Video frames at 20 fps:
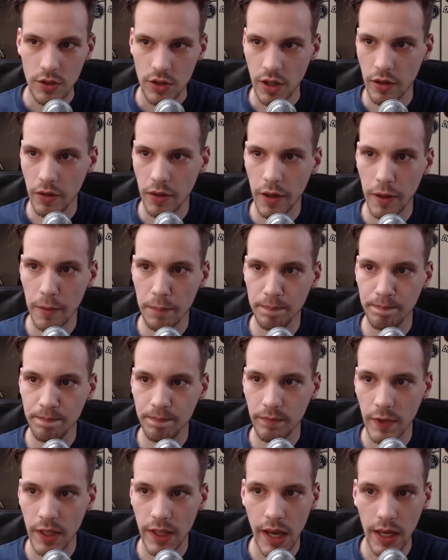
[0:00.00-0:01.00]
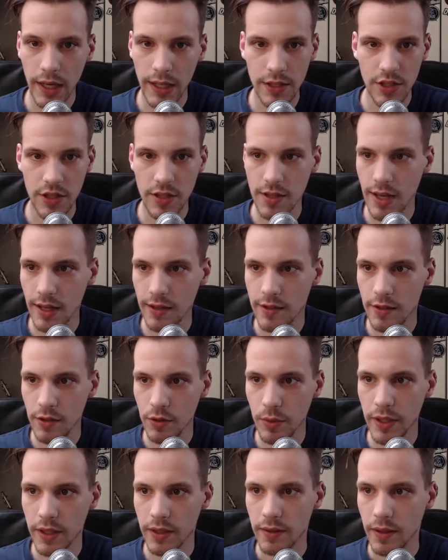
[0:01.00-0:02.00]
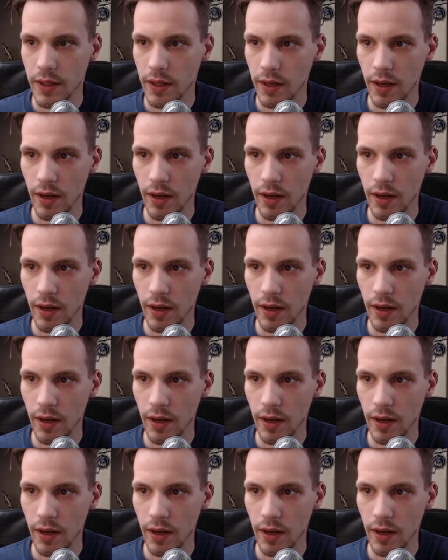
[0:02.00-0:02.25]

So yeah, let's just get to it.